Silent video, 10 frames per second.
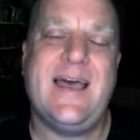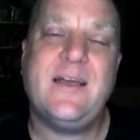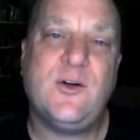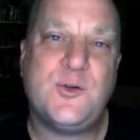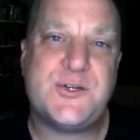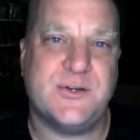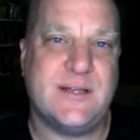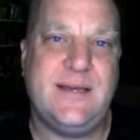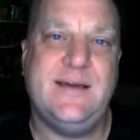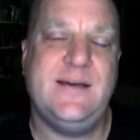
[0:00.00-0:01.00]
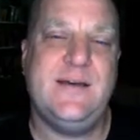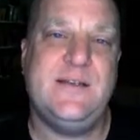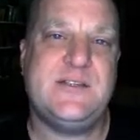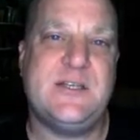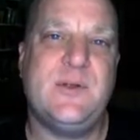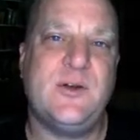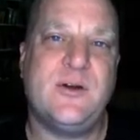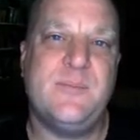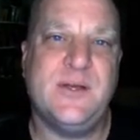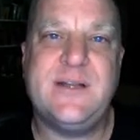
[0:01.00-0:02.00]
and culturally.
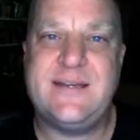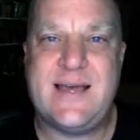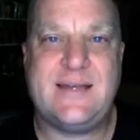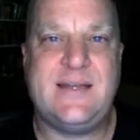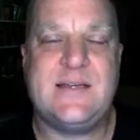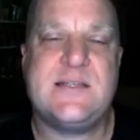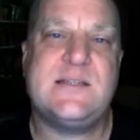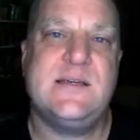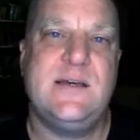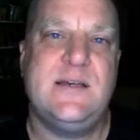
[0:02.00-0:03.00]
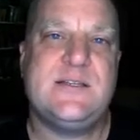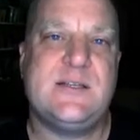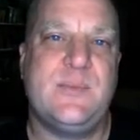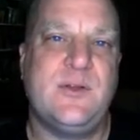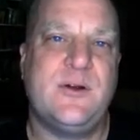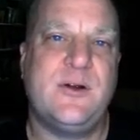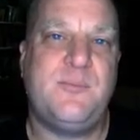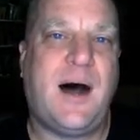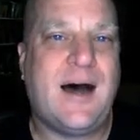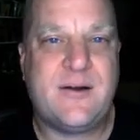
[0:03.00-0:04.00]
Similar building techniques, similar
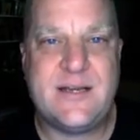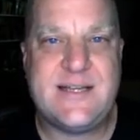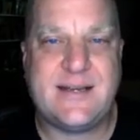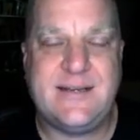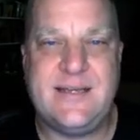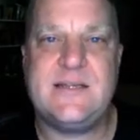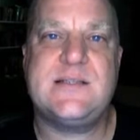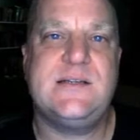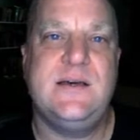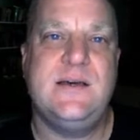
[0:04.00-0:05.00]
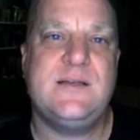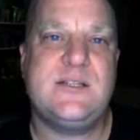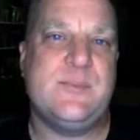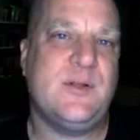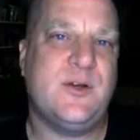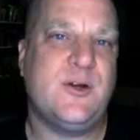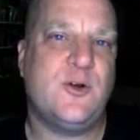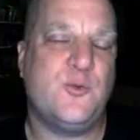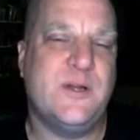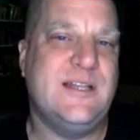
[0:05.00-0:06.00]
pottery techniques,
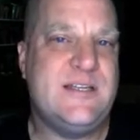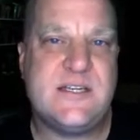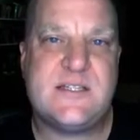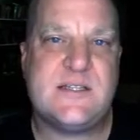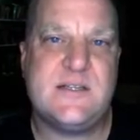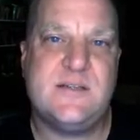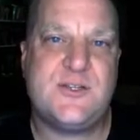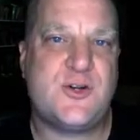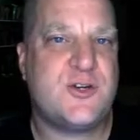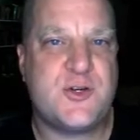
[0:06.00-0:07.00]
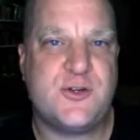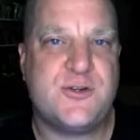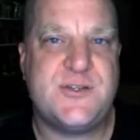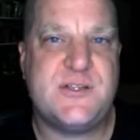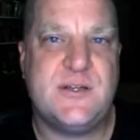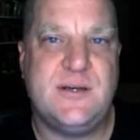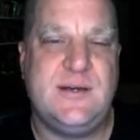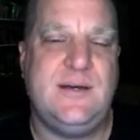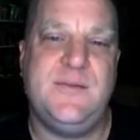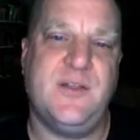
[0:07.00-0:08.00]
similar religious structures,
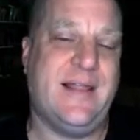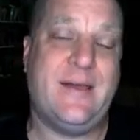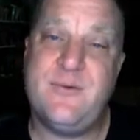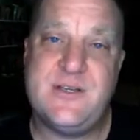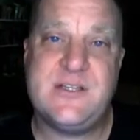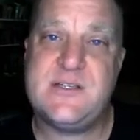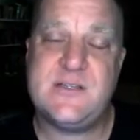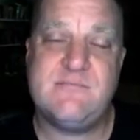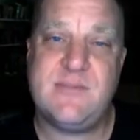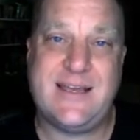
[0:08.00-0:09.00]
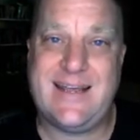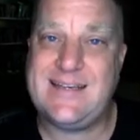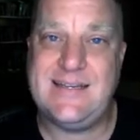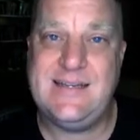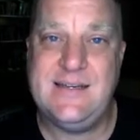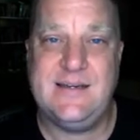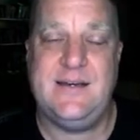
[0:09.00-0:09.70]
the language is connected.